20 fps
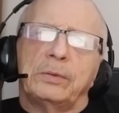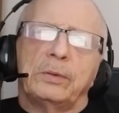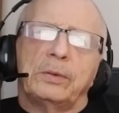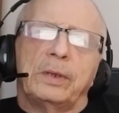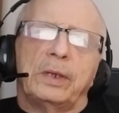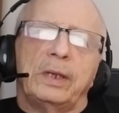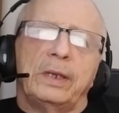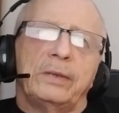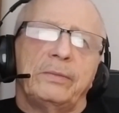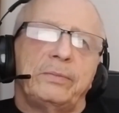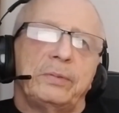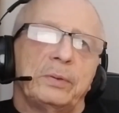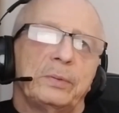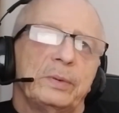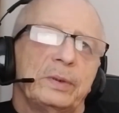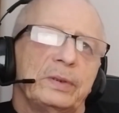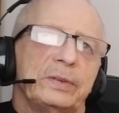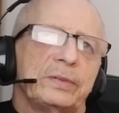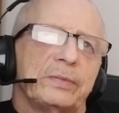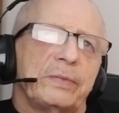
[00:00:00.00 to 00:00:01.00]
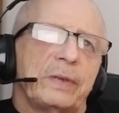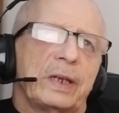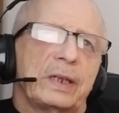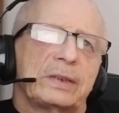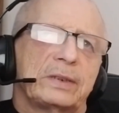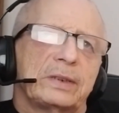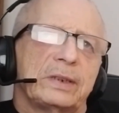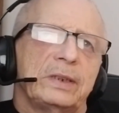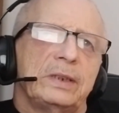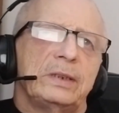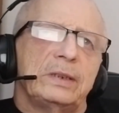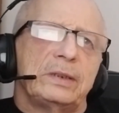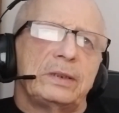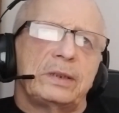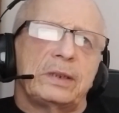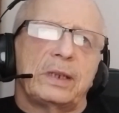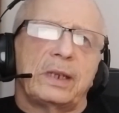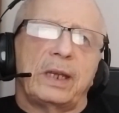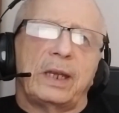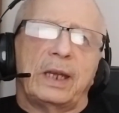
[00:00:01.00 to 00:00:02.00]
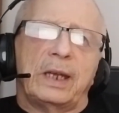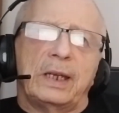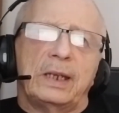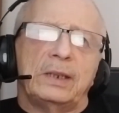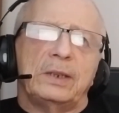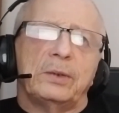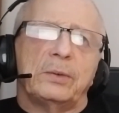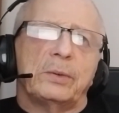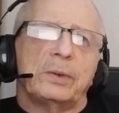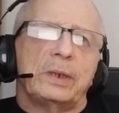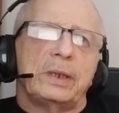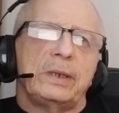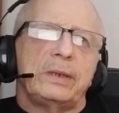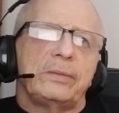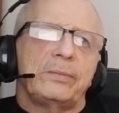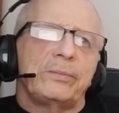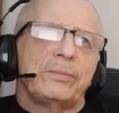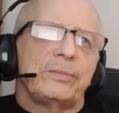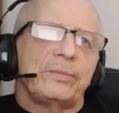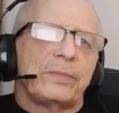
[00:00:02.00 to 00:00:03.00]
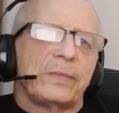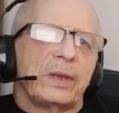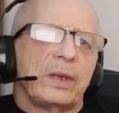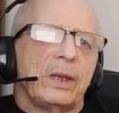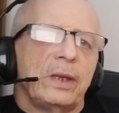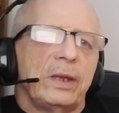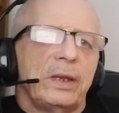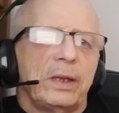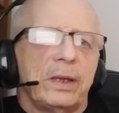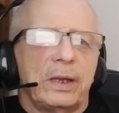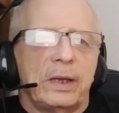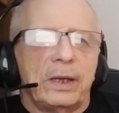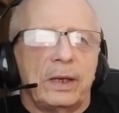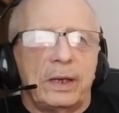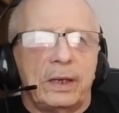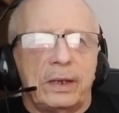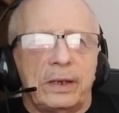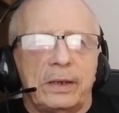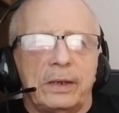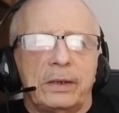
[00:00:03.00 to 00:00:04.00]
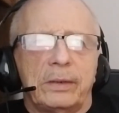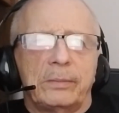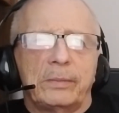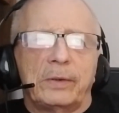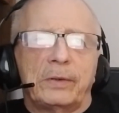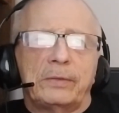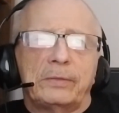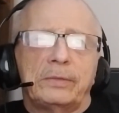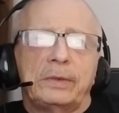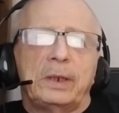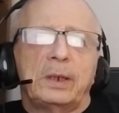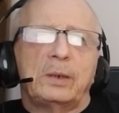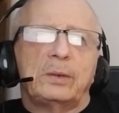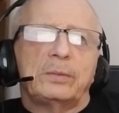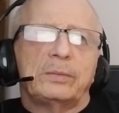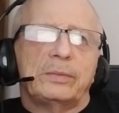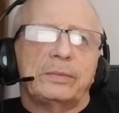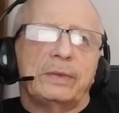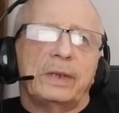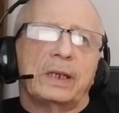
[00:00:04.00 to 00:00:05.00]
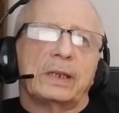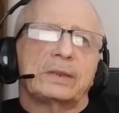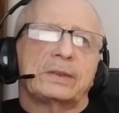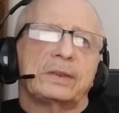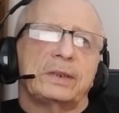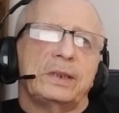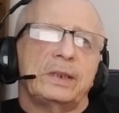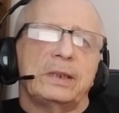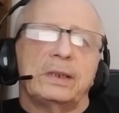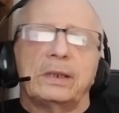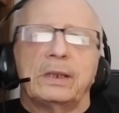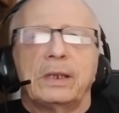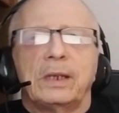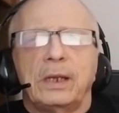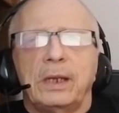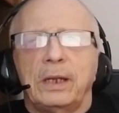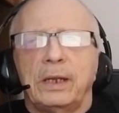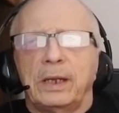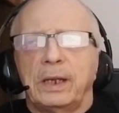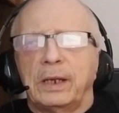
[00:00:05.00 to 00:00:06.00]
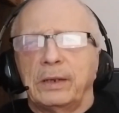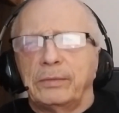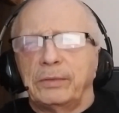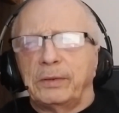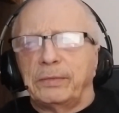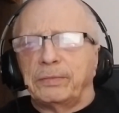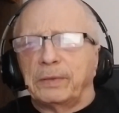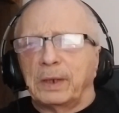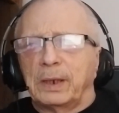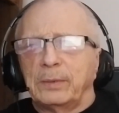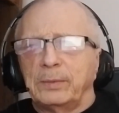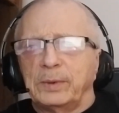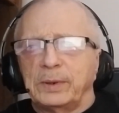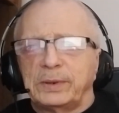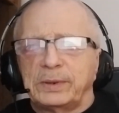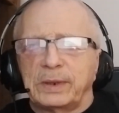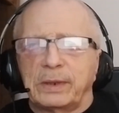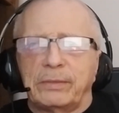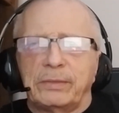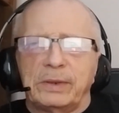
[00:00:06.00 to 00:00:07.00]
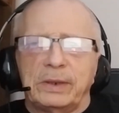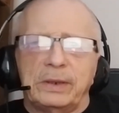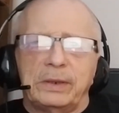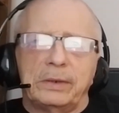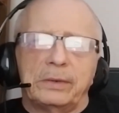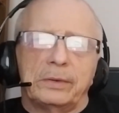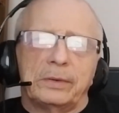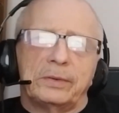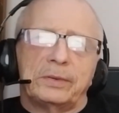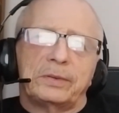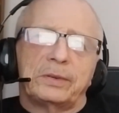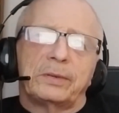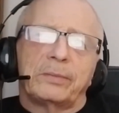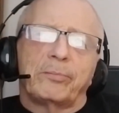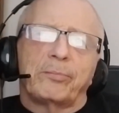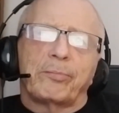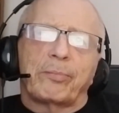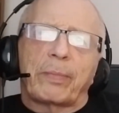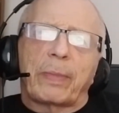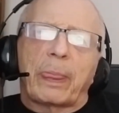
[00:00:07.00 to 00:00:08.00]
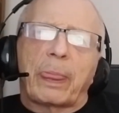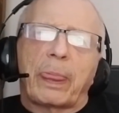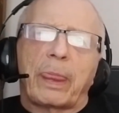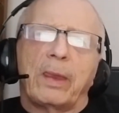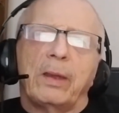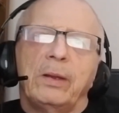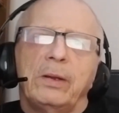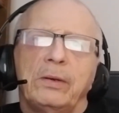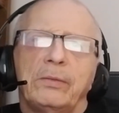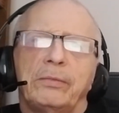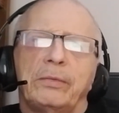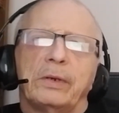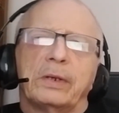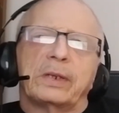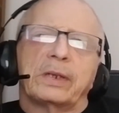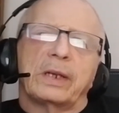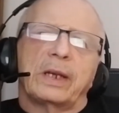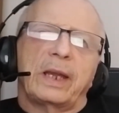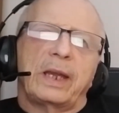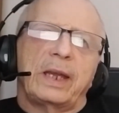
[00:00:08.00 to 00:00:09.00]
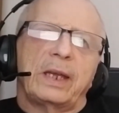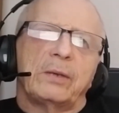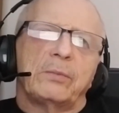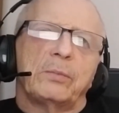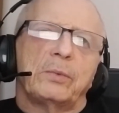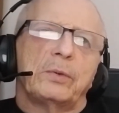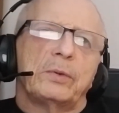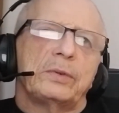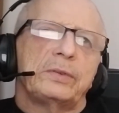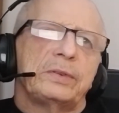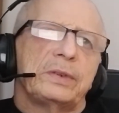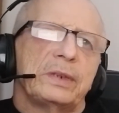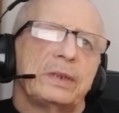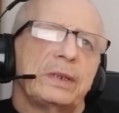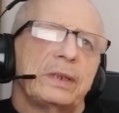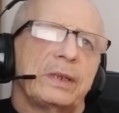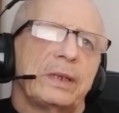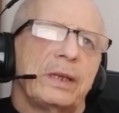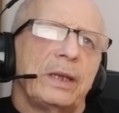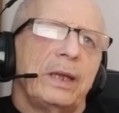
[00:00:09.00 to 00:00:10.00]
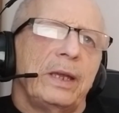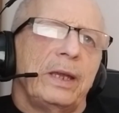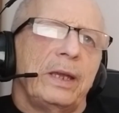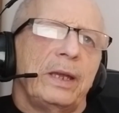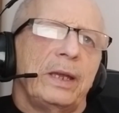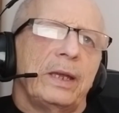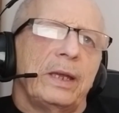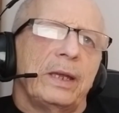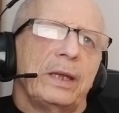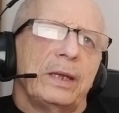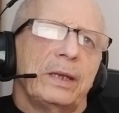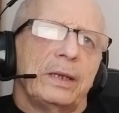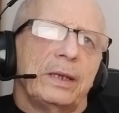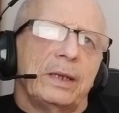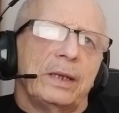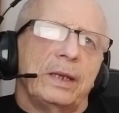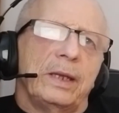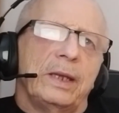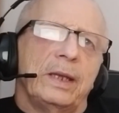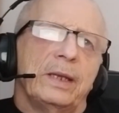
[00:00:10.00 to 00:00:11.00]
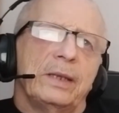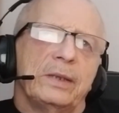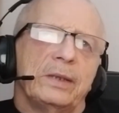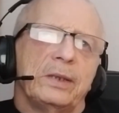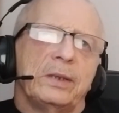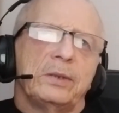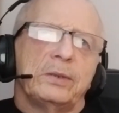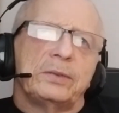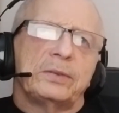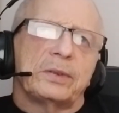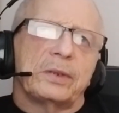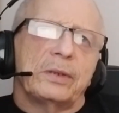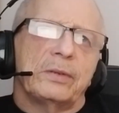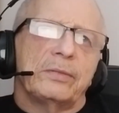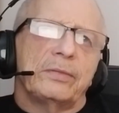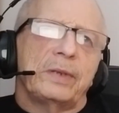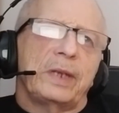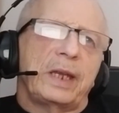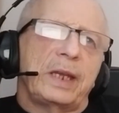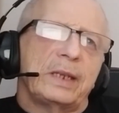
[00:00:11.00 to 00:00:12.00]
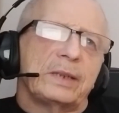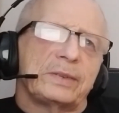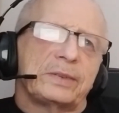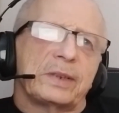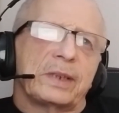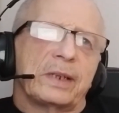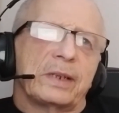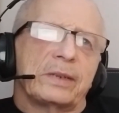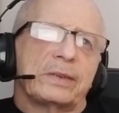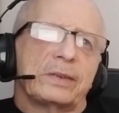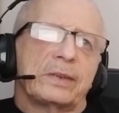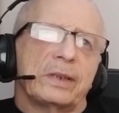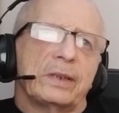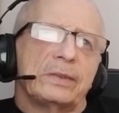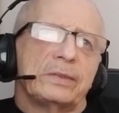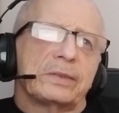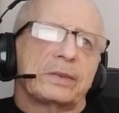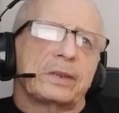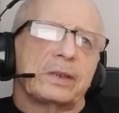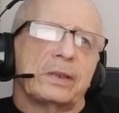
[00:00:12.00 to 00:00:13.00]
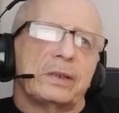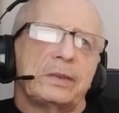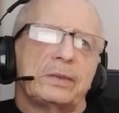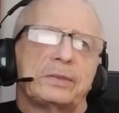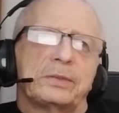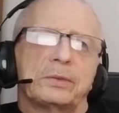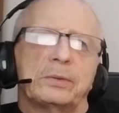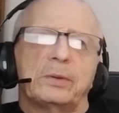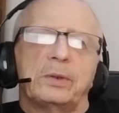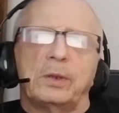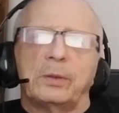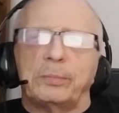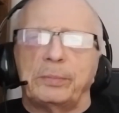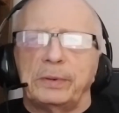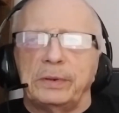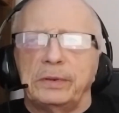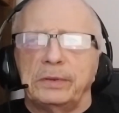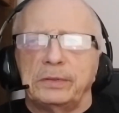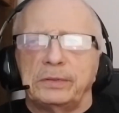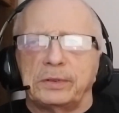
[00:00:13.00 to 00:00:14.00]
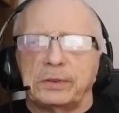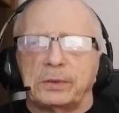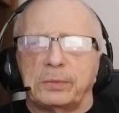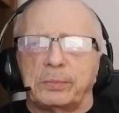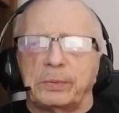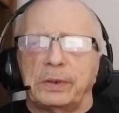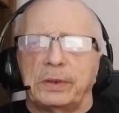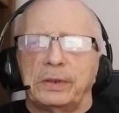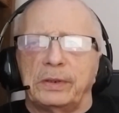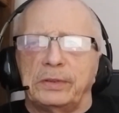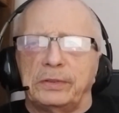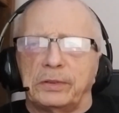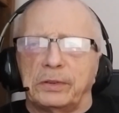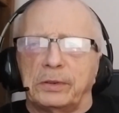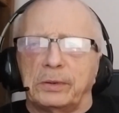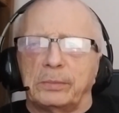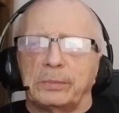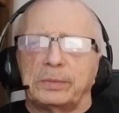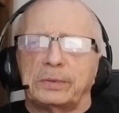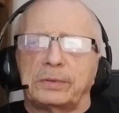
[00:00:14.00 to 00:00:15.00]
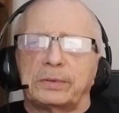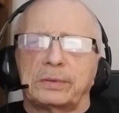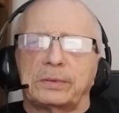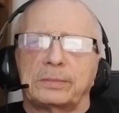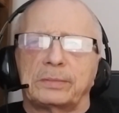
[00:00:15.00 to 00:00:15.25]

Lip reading: influenza vaccines annually and a pneumonia vaccine every 5 to 7 years. Frequent hand washing and the use of hand sanitizer can also help reduce the spread of germs.